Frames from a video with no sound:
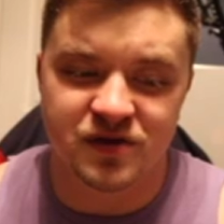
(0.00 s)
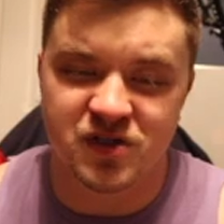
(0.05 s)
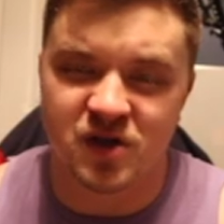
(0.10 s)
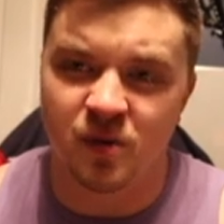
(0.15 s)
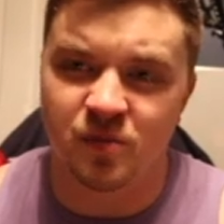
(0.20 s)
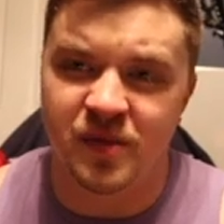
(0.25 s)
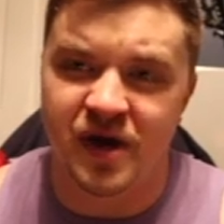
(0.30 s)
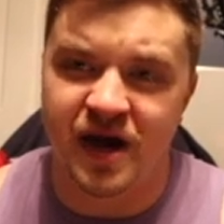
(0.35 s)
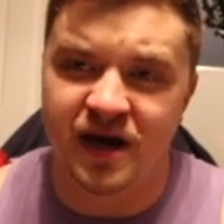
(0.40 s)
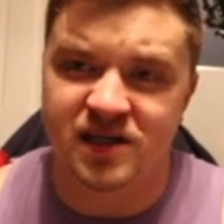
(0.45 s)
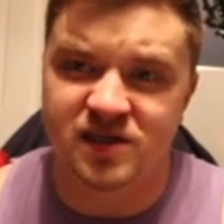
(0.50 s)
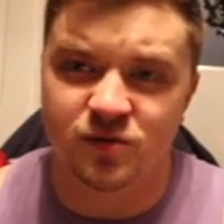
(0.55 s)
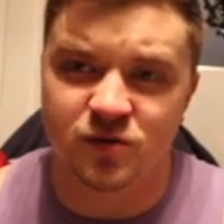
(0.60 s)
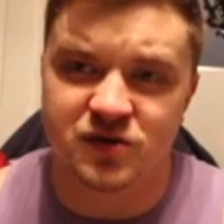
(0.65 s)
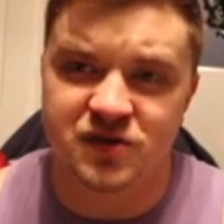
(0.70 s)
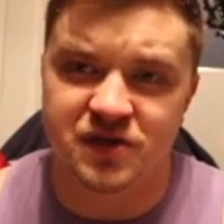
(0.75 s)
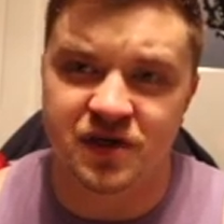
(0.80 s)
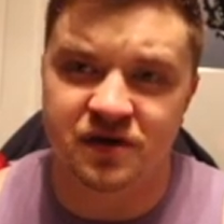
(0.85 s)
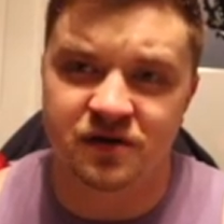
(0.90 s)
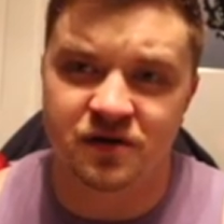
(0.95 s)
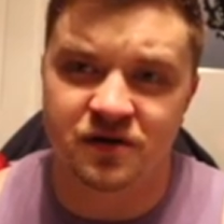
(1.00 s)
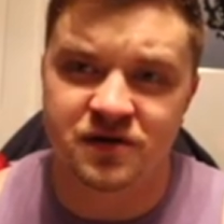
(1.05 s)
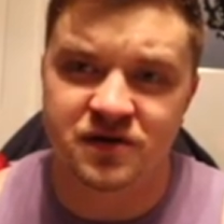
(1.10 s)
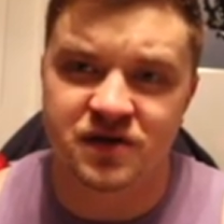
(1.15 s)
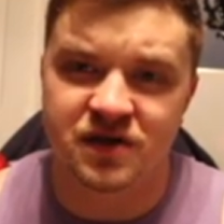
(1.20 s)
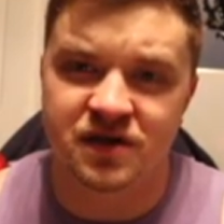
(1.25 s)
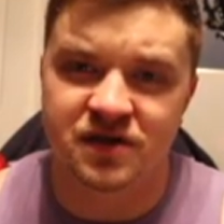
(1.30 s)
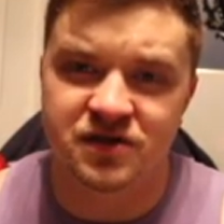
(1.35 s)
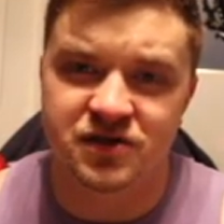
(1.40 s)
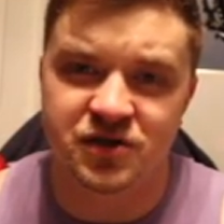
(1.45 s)
submaximal
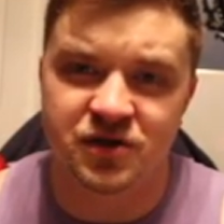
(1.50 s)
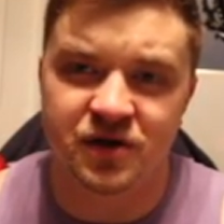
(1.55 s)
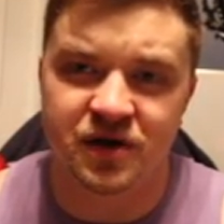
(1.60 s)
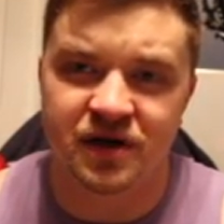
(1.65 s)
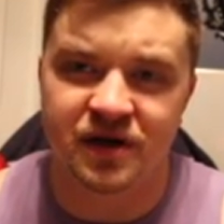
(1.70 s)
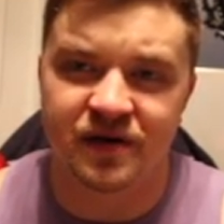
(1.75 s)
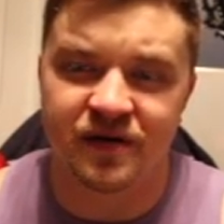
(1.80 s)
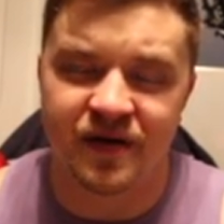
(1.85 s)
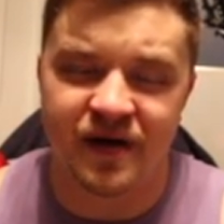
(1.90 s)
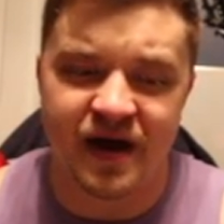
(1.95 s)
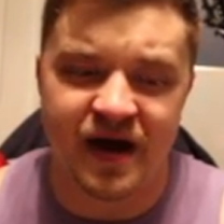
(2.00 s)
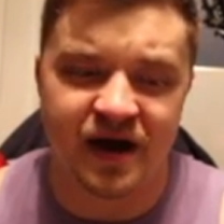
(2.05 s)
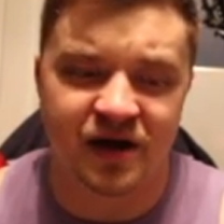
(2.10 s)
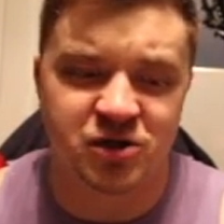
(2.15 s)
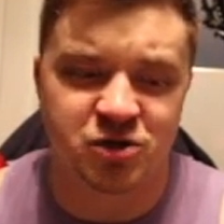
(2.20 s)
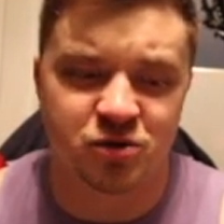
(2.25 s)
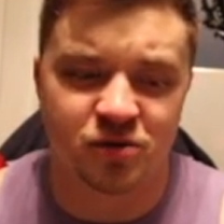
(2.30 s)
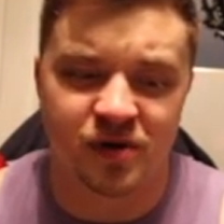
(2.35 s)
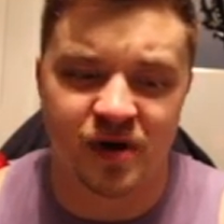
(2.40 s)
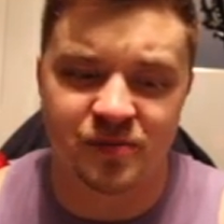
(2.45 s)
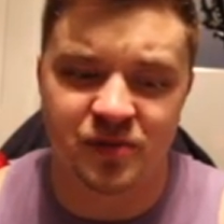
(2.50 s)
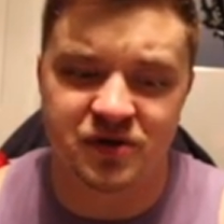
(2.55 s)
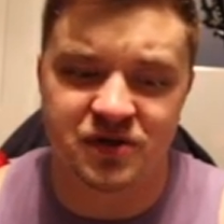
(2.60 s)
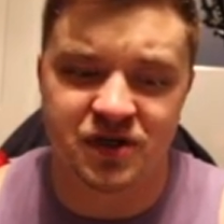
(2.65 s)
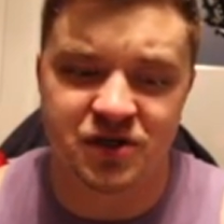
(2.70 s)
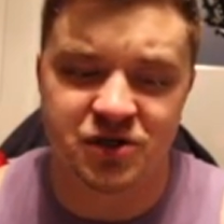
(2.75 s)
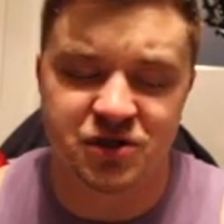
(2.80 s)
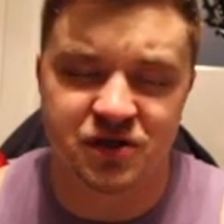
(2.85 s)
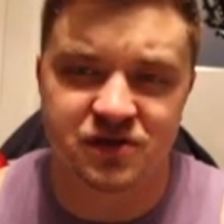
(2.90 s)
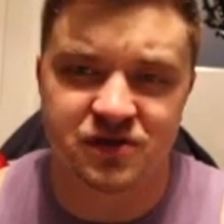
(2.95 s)
singles is you get extra
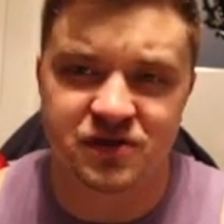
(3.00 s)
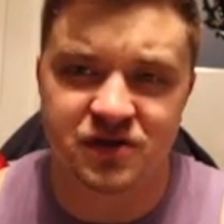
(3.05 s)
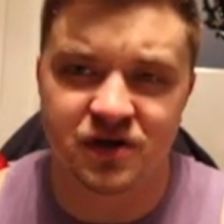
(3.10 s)
repetitions.